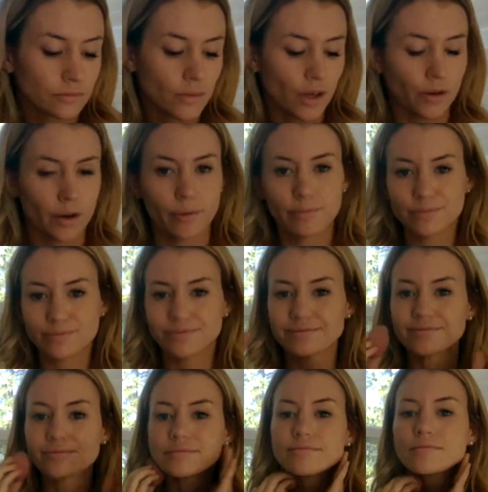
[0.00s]
Okay.
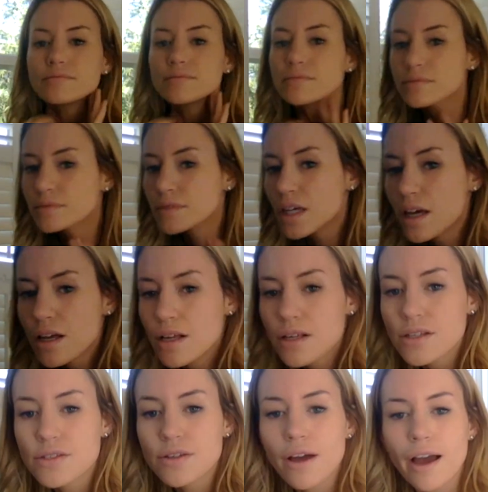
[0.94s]

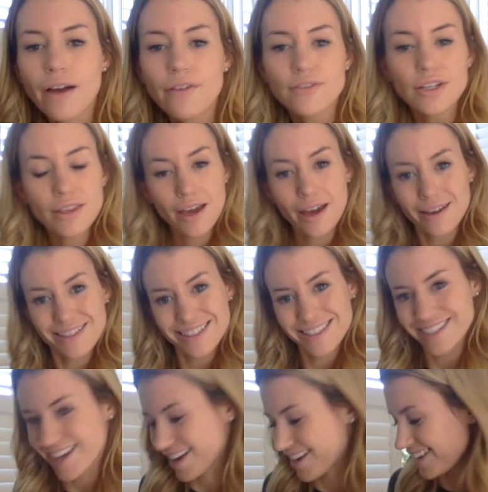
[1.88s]
So after that
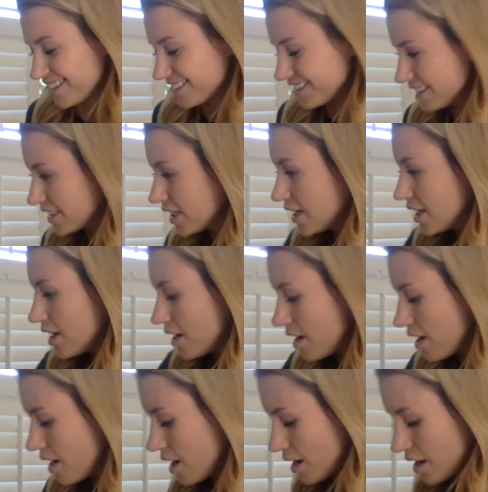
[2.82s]
is done,
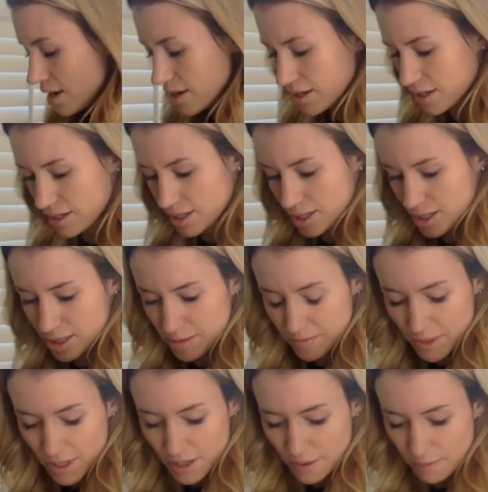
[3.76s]

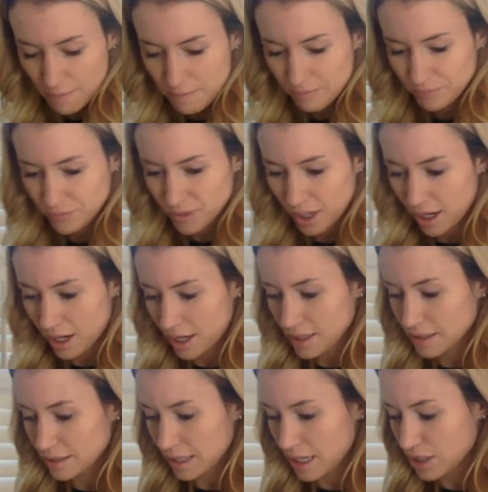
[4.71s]

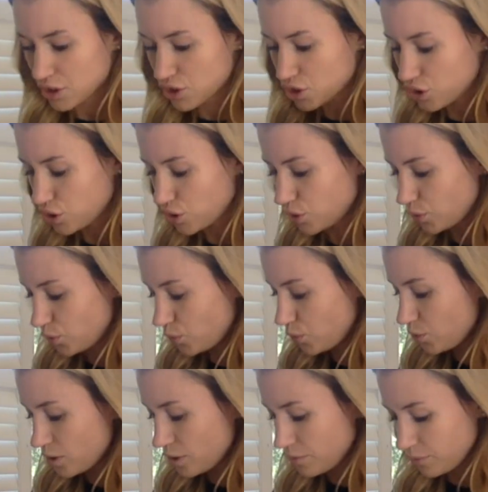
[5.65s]
I like
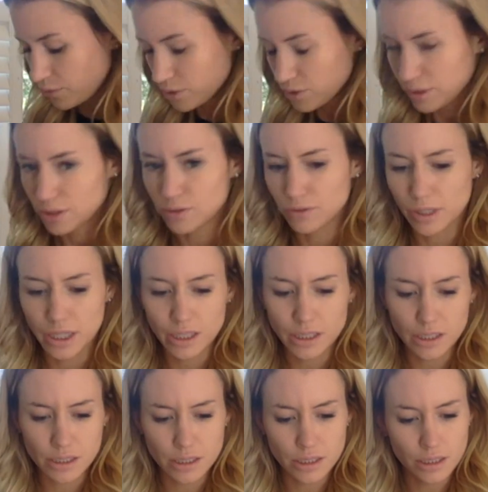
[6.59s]
to, what do I do
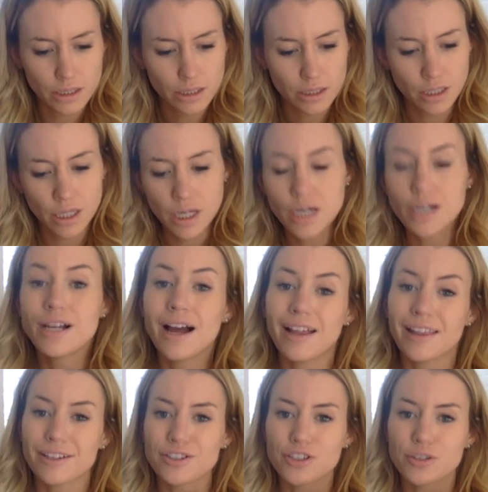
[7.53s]
next?
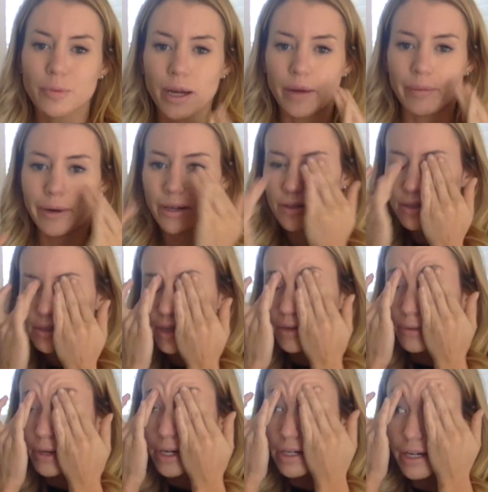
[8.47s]
I like to do my eyebrows.
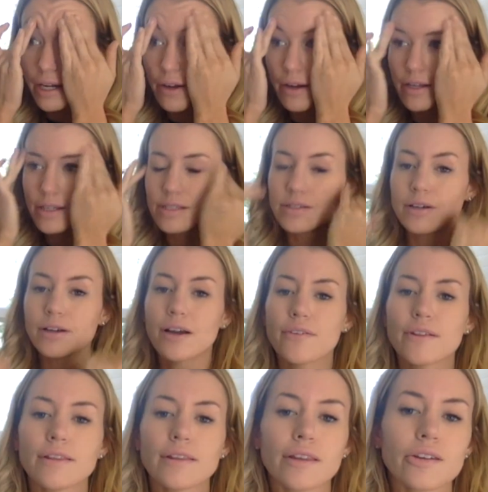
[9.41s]
Now right now I still have
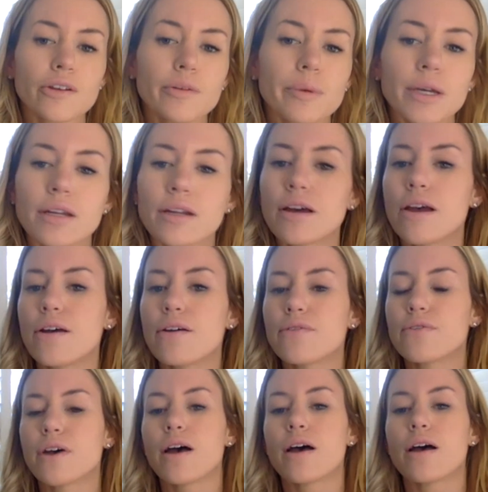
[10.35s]
a little bit of